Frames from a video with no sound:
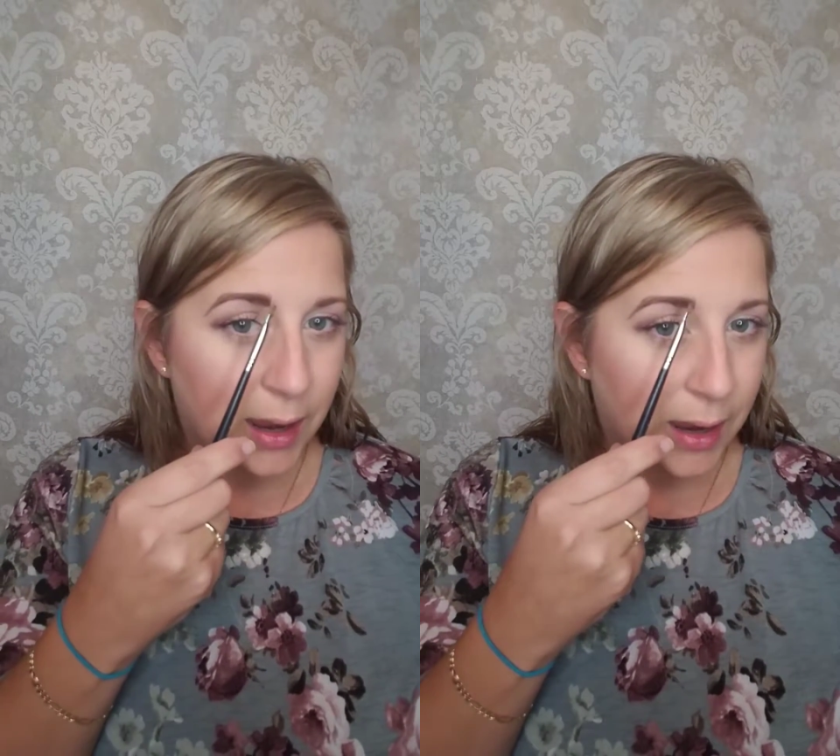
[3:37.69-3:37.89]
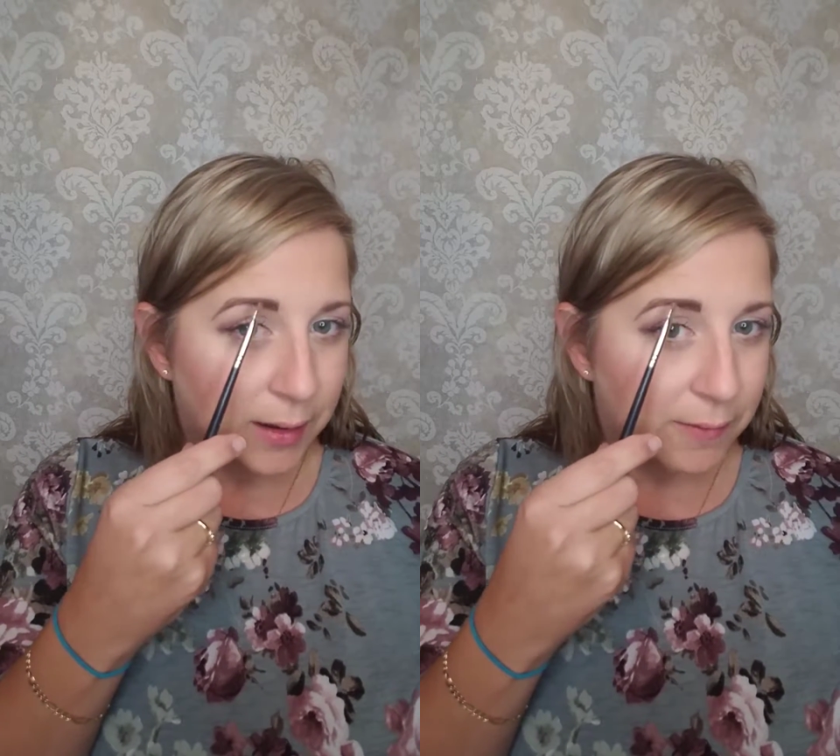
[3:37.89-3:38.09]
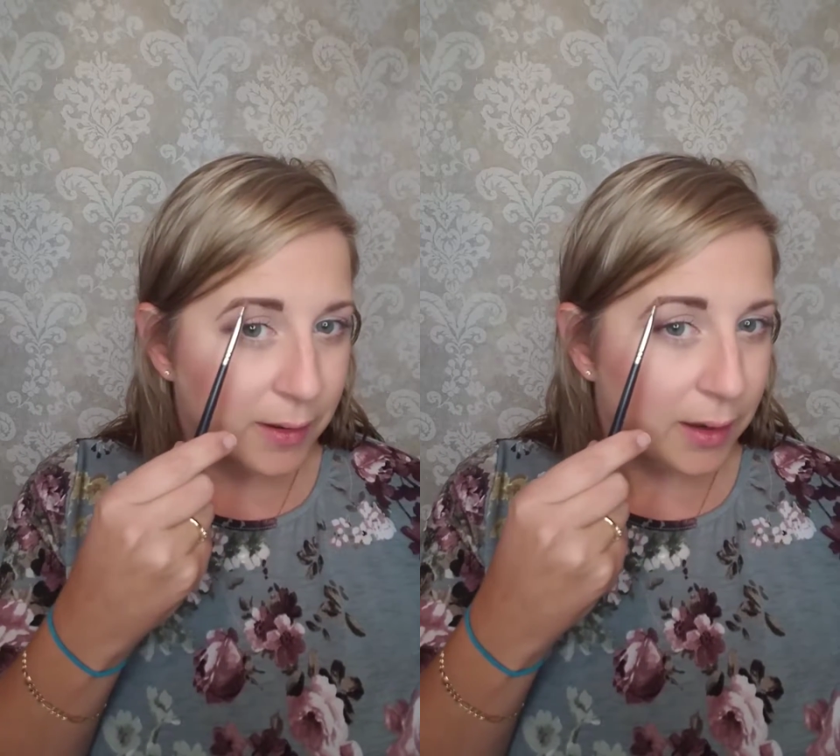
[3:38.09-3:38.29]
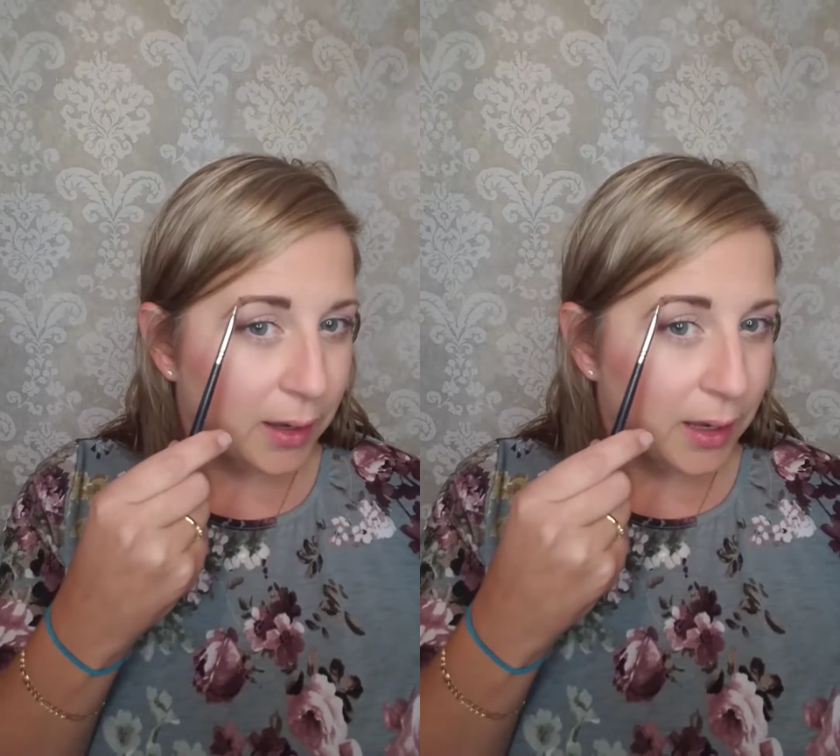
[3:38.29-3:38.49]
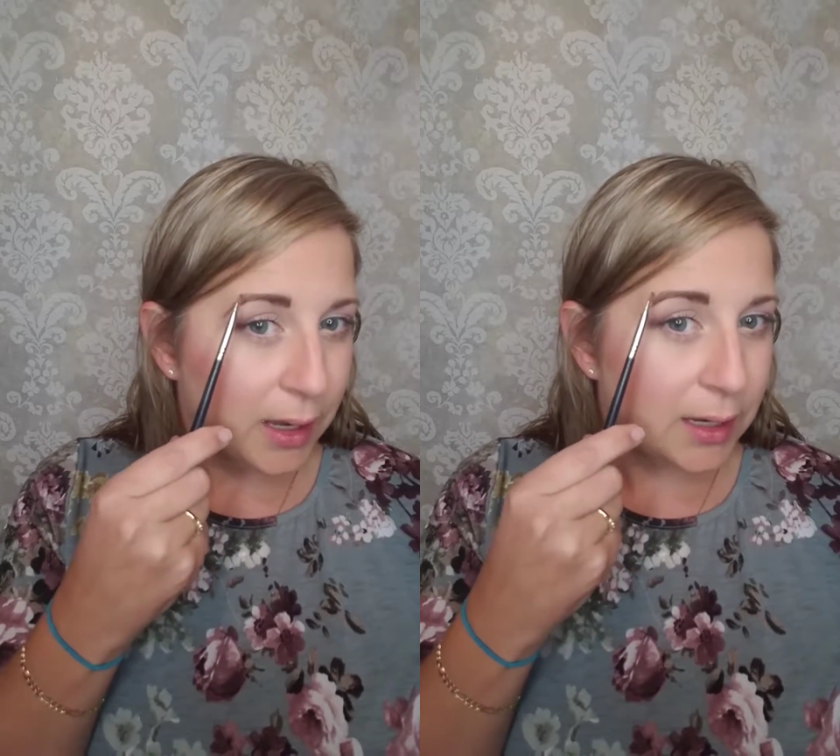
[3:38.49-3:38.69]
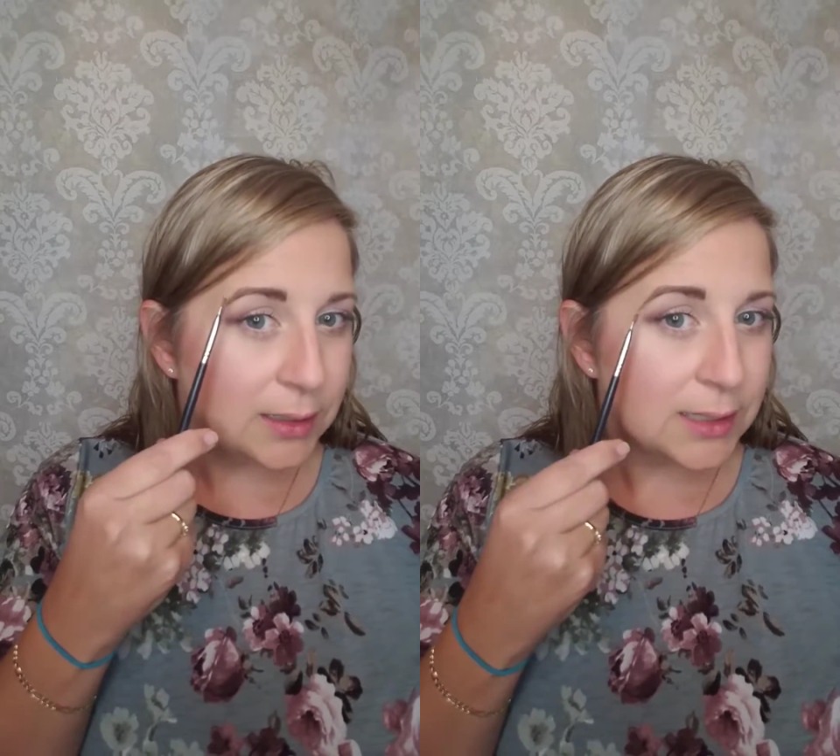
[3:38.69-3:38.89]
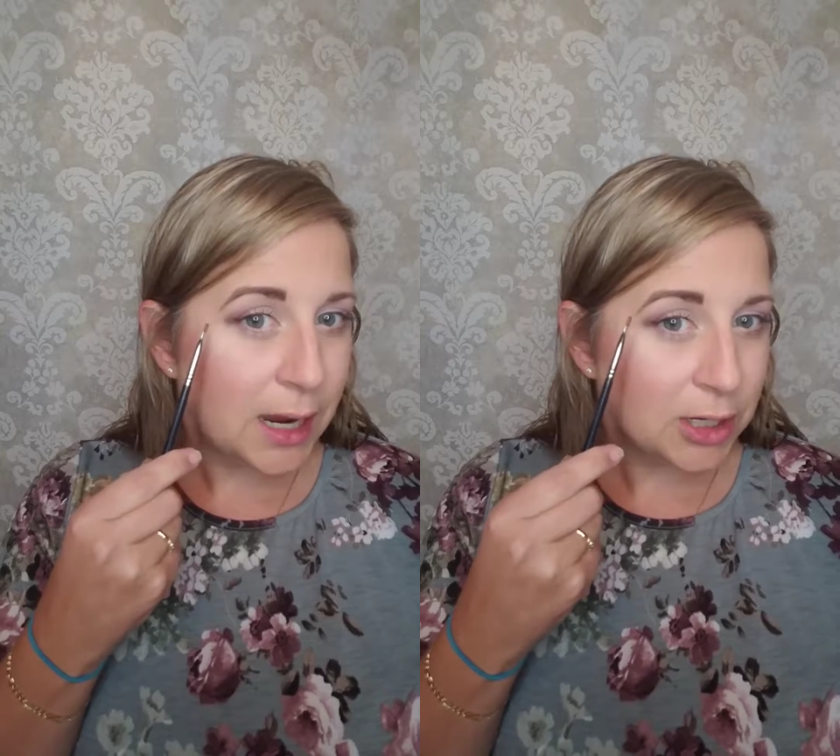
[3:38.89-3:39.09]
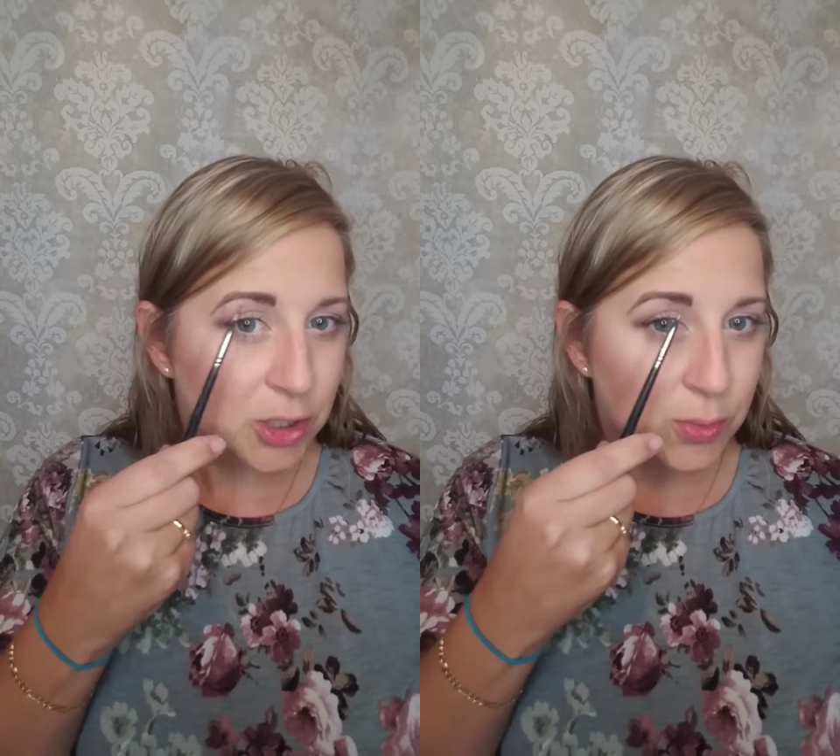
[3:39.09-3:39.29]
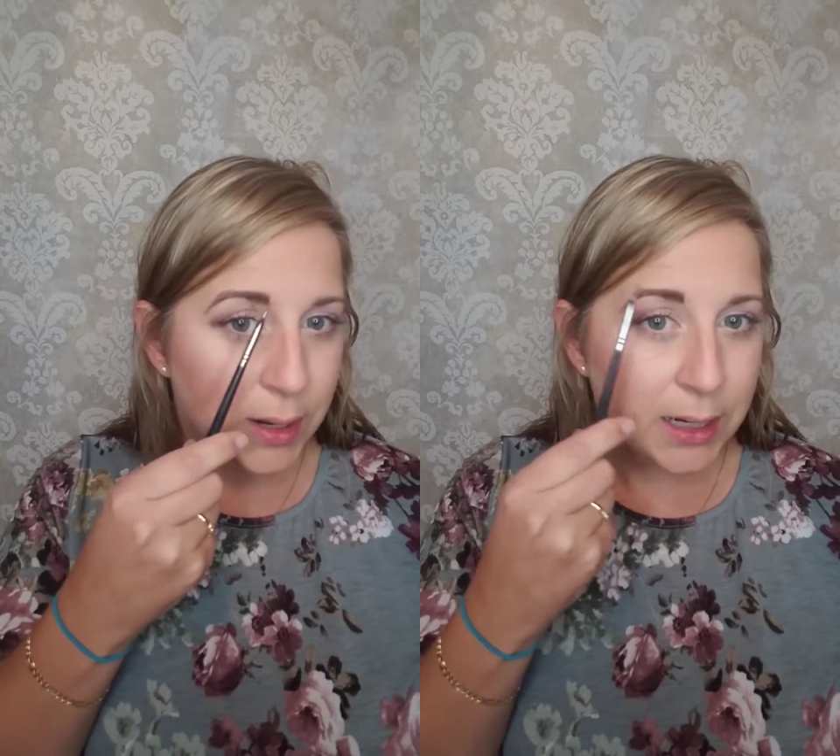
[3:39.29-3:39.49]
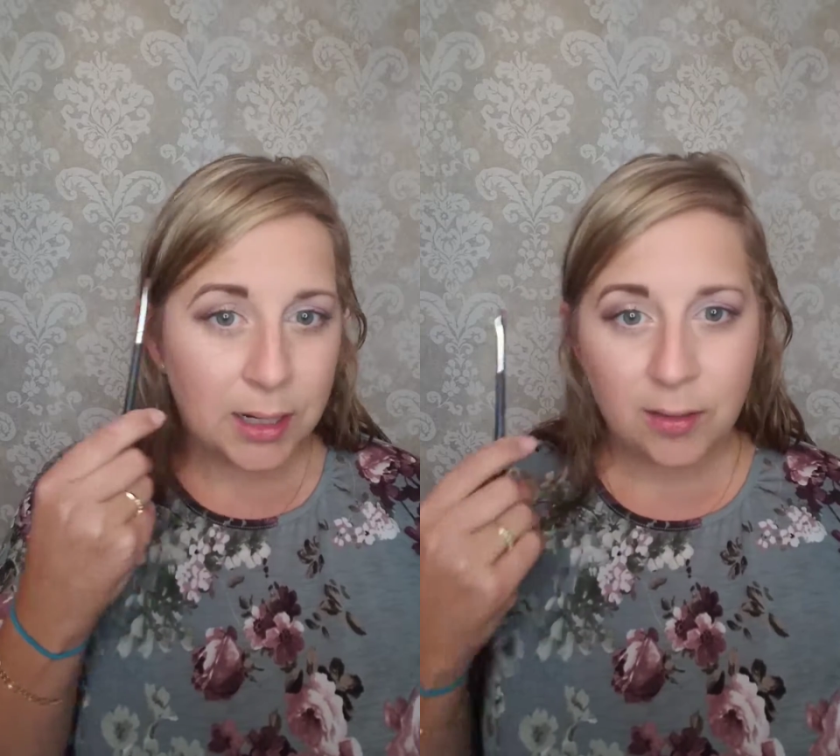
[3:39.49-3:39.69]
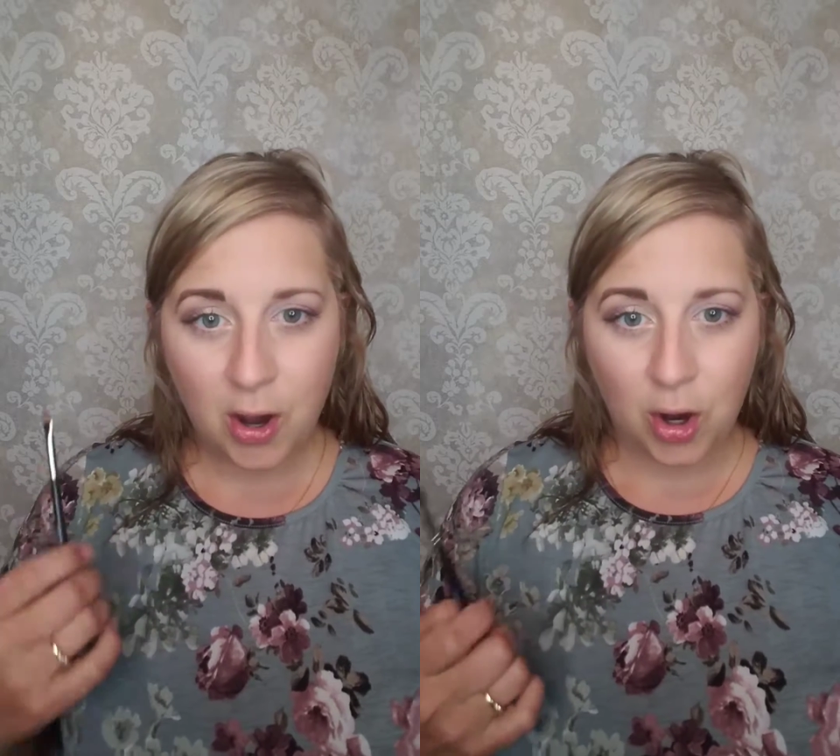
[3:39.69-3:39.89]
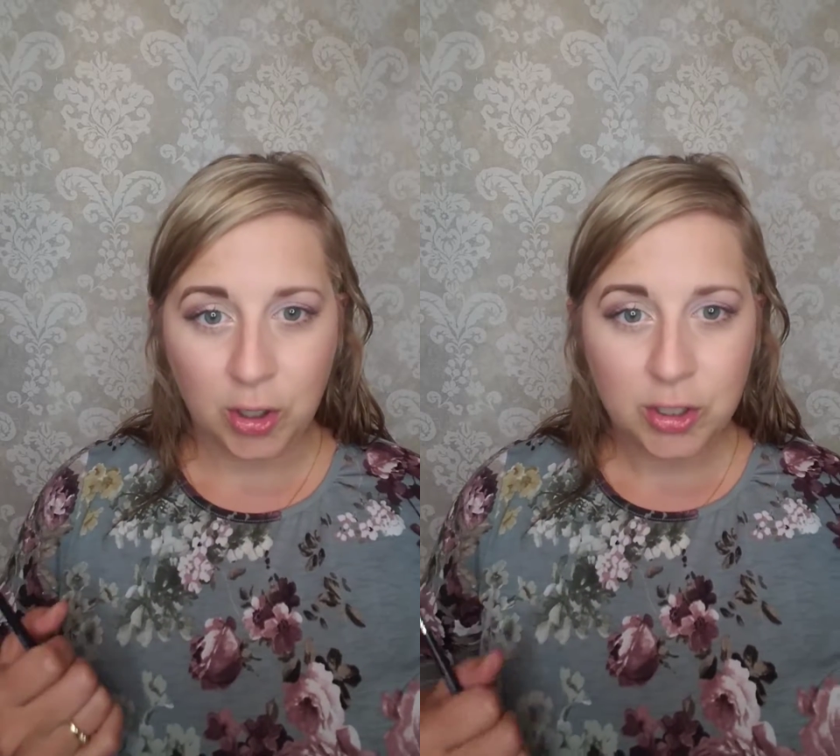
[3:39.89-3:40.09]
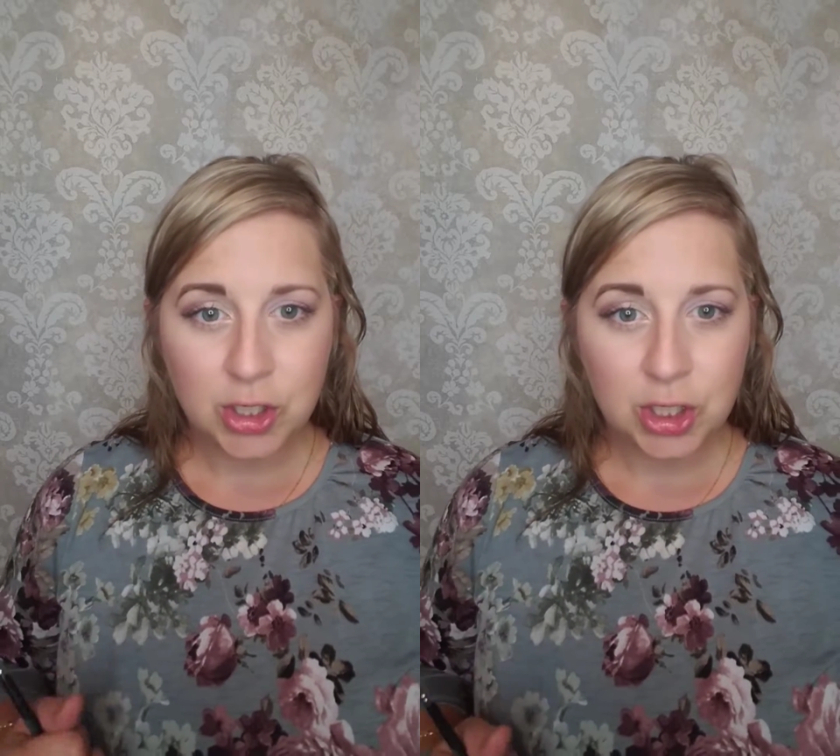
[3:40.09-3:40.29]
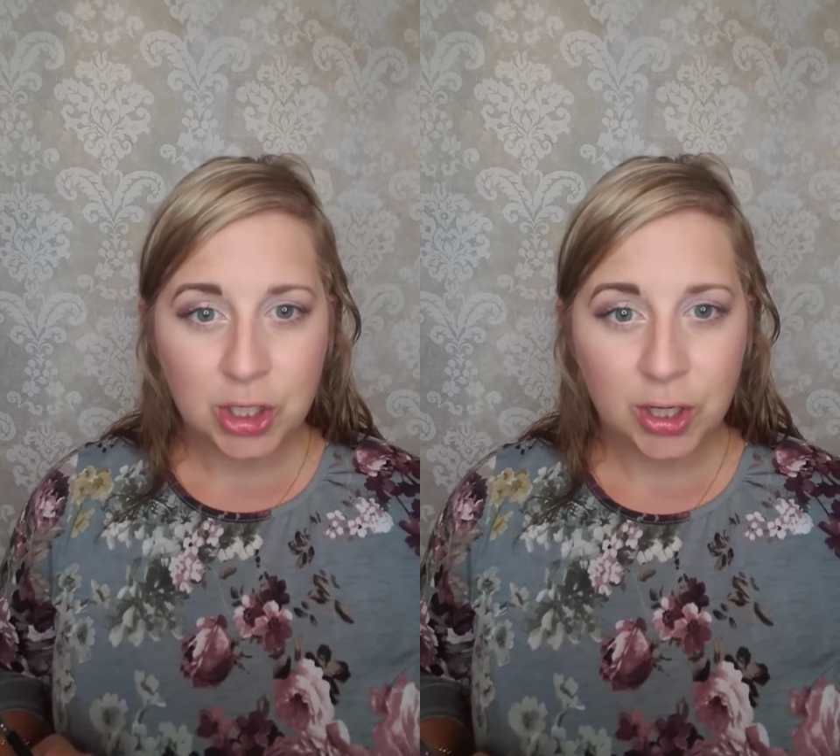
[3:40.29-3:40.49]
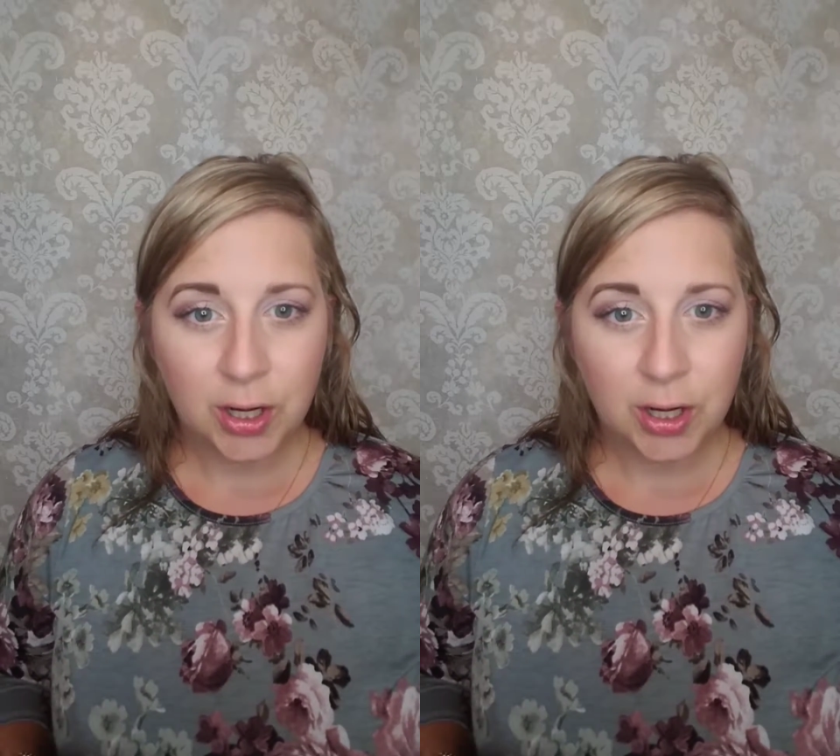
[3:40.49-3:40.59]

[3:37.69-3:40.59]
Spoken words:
I've exaggerated the arch,